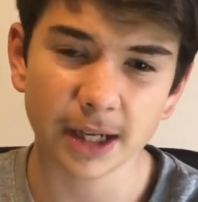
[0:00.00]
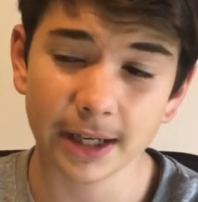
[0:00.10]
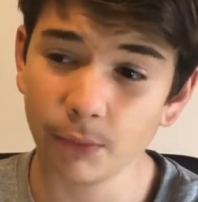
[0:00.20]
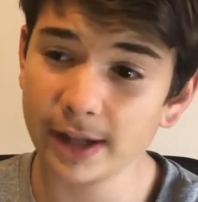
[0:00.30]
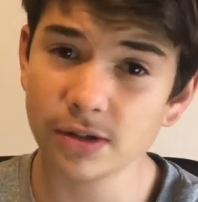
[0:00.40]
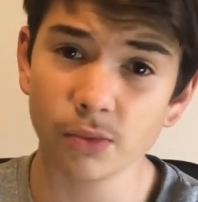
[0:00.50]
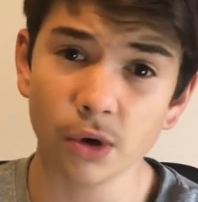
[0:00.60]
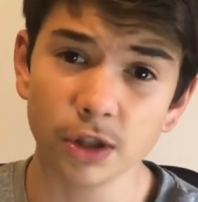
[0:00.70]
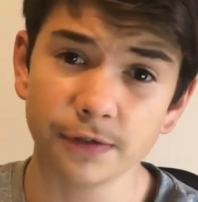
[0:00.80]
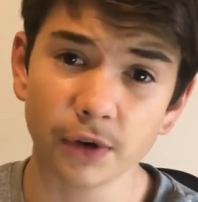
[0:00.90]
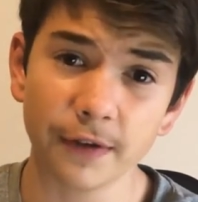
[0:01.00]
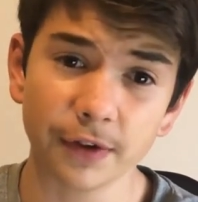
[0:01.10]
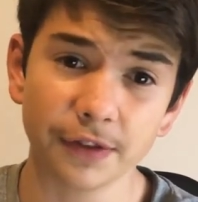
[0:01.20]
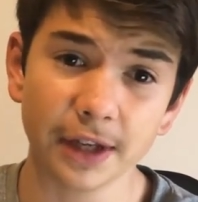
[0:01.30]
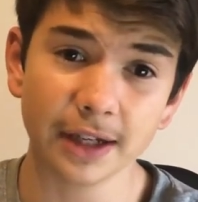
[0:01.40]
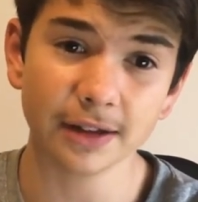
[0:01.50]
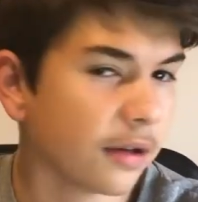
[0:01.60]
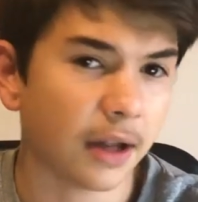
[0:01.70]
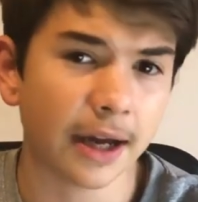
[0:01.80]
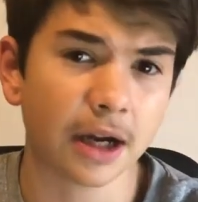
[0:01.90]
He wins awards for everything.
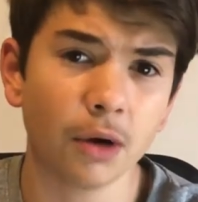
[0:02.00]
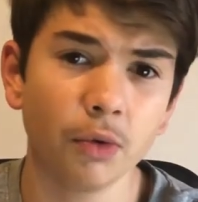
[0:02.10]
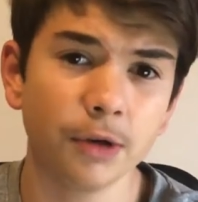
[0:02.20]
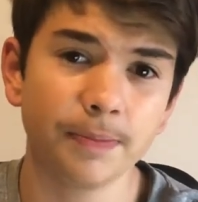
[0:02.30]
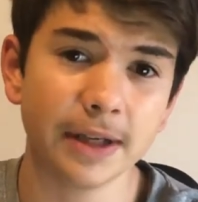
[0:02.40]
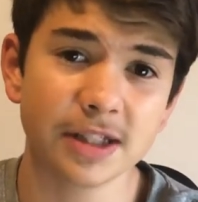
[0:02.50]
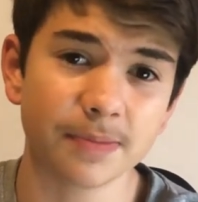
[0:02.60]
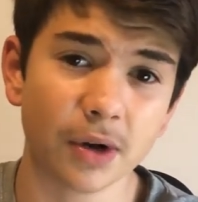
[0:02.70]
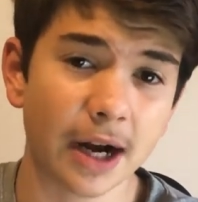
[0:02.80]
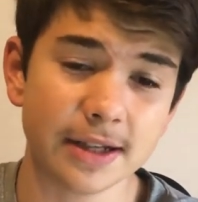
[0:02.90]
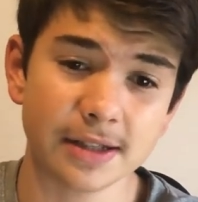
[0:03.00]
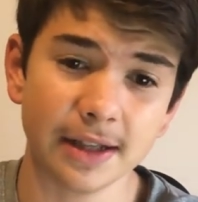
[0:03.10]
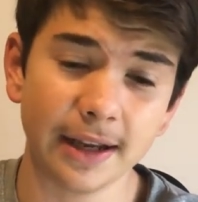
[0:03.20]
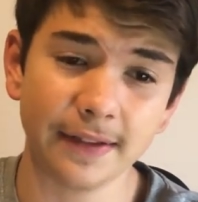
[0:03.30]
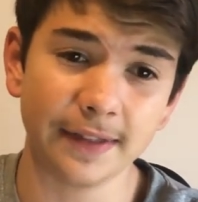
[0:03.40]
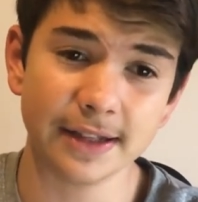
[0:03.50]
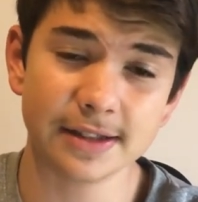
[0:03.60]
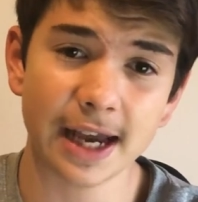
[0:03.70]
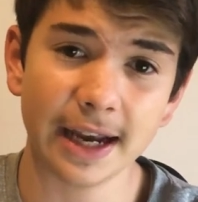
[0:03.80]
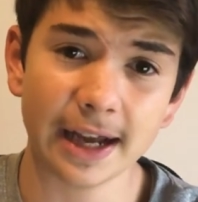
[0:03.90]
Like, I wouldn't be surprised at
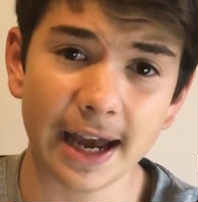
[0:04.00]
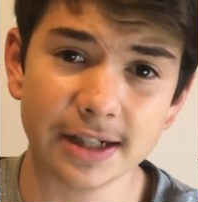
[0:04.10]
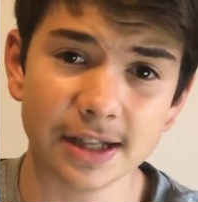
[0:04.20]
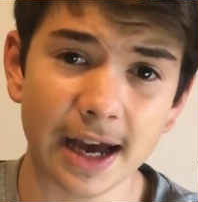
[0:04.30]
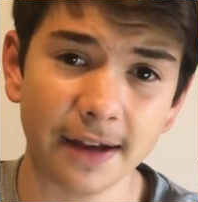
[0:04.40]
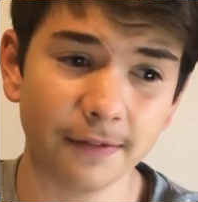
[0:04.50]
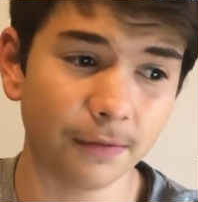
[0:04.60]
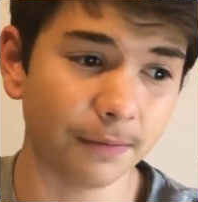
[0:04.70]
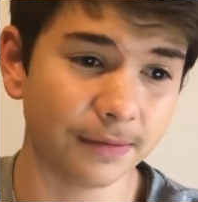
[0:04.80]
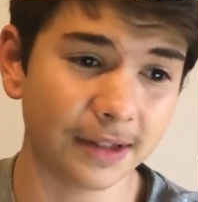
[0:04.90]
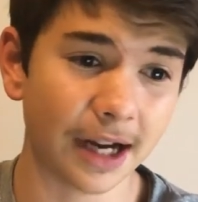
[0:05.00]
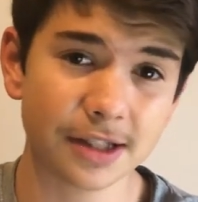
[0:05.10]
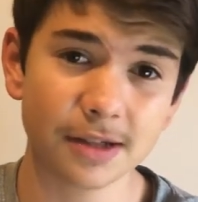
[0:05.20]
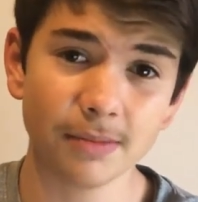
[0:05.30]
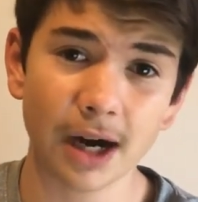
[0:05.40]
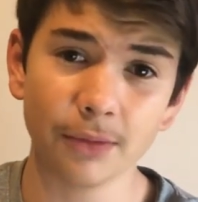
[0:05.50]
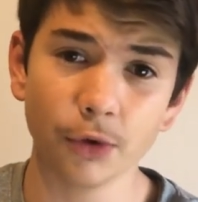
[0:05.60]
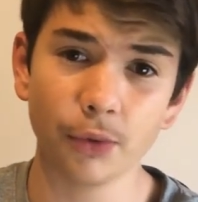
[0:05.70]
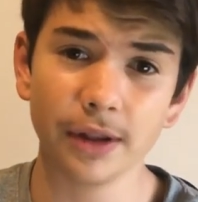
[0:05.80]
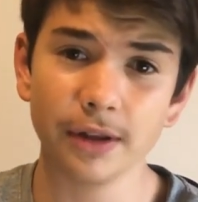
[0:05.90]
this day and age that Dustin Martin
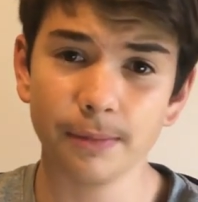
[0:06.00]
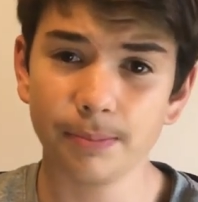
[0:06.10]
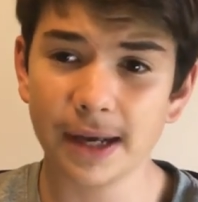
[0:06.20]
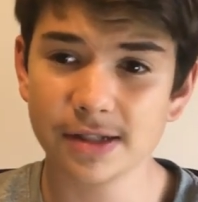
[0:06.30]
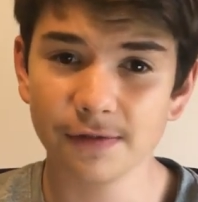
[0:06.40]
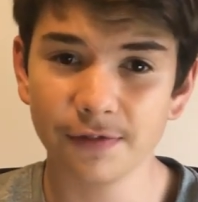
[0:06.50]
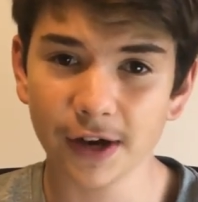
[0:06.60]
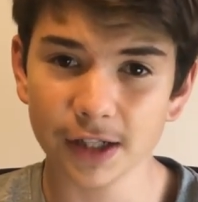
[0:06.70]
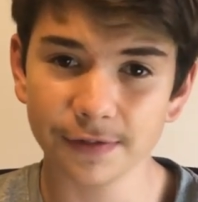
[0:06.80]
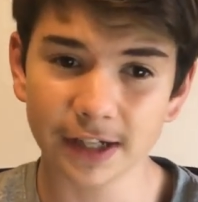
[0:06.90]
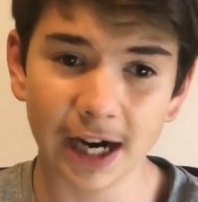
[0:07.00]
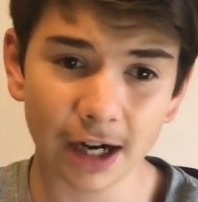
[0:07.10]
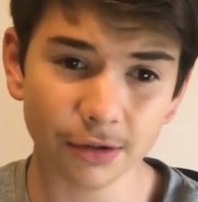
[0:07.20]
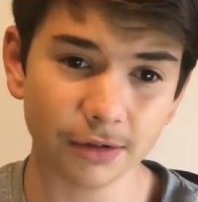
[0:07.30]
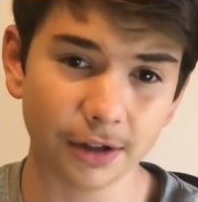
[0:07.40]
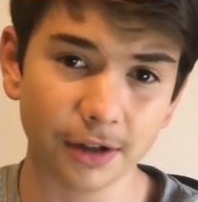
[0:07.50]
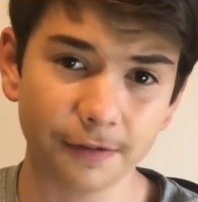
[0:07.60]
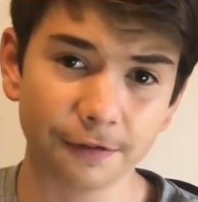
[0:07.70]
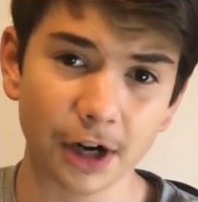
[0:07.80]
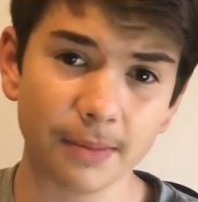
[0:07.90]
will win the best and fairest for Carlton,
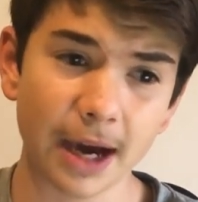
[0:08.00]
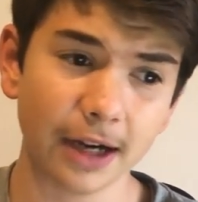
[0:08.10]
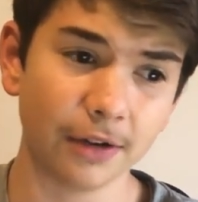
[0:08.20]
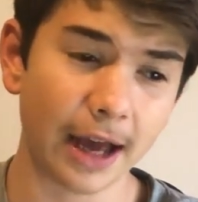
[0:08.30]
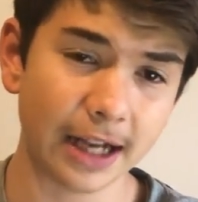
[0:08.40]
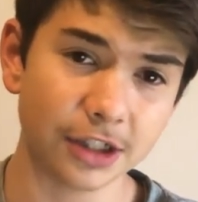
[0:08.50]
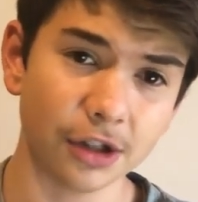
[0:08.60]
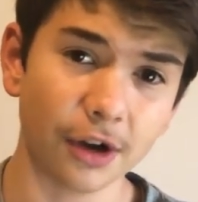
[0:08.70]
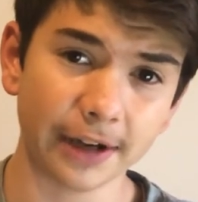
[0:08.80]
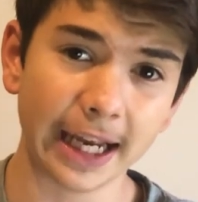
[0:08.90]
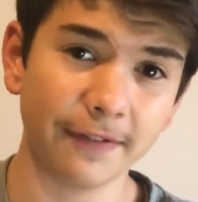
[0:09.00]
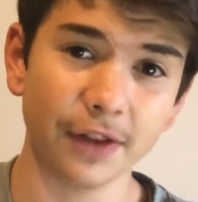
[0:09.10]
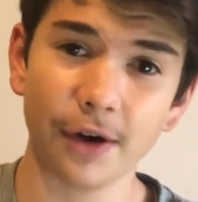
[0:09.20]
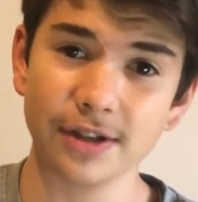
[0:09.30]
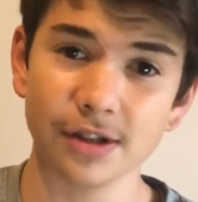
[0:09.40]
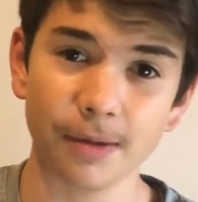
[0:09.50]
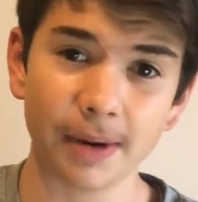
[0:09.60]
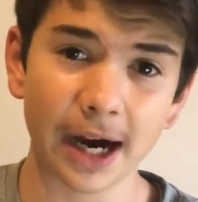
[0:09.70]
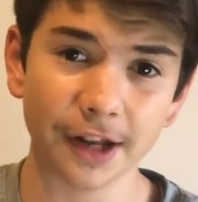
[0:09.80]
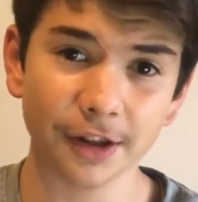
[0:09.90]
Fremantle, and Geelong, even though he's not
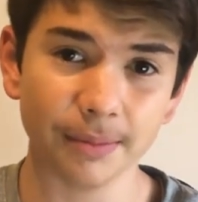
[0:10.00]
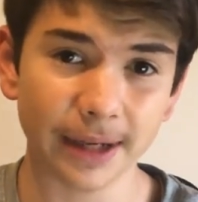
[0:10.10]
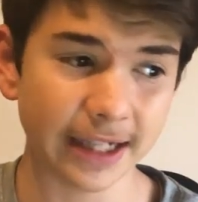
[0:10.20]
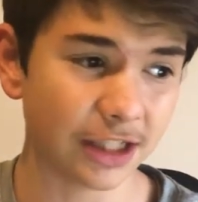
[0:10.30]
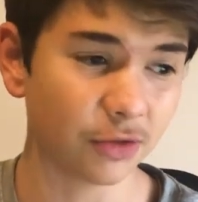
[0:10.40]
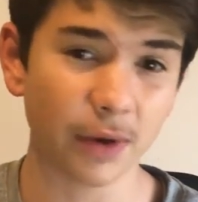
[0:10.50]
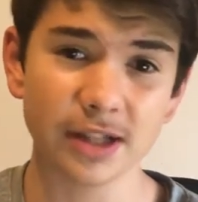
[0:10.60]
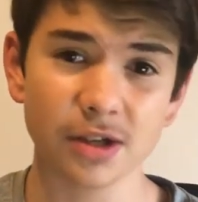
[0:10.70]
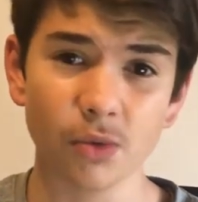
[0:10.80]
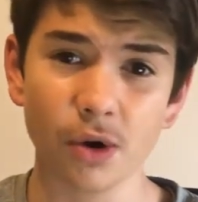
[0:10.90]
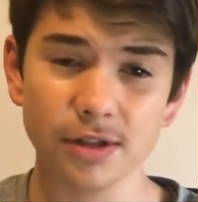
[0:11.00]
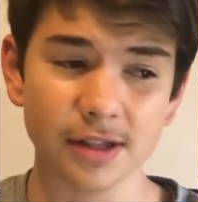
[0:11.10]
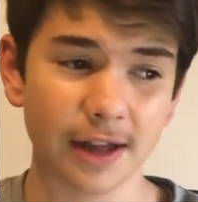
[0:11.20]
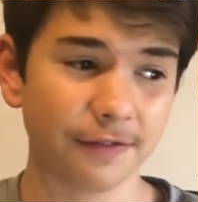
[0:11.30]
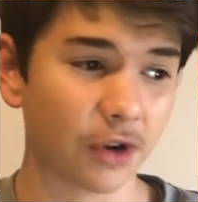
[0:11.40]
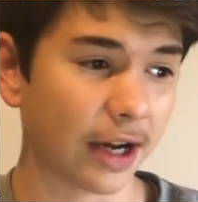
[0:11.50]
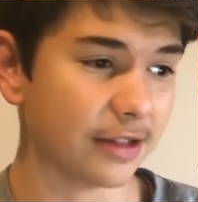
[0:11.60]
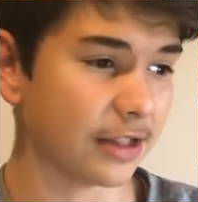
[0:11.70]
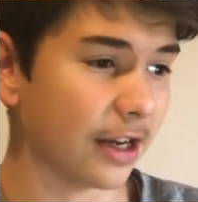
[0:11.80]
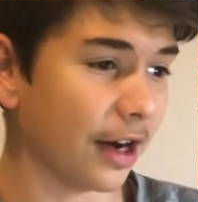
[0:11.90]
part of them. He just wins awards left, right,
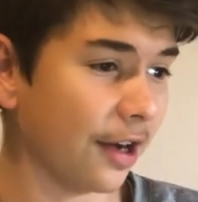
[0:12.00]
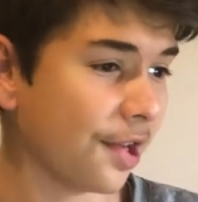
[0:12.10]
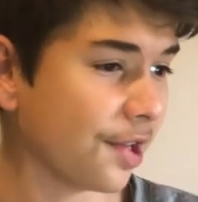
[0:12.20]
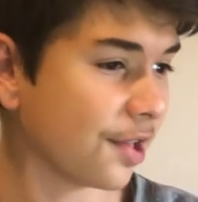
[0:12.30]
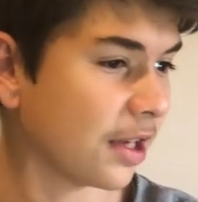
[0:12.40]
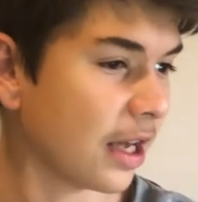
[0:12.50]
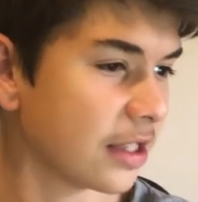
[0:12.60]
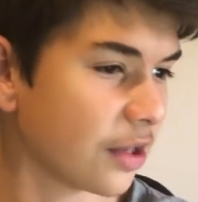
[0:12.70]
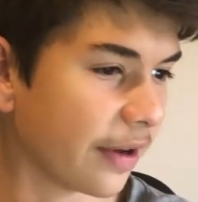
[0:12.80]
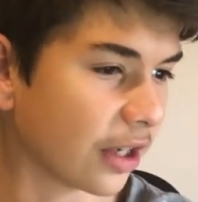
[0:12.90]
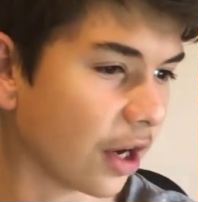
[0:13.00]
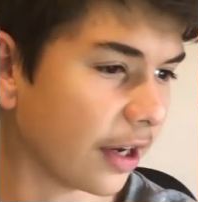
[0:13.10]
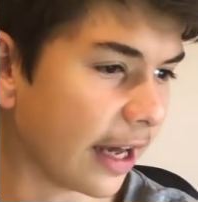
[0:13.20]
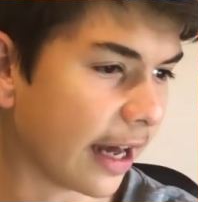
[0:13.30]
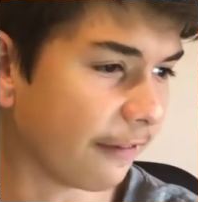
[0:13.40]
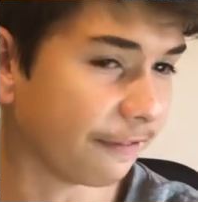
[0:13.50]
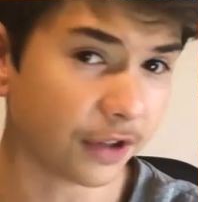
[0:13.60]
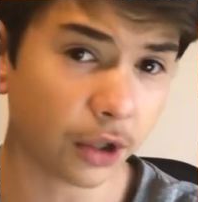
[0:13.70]
and centre. So we got a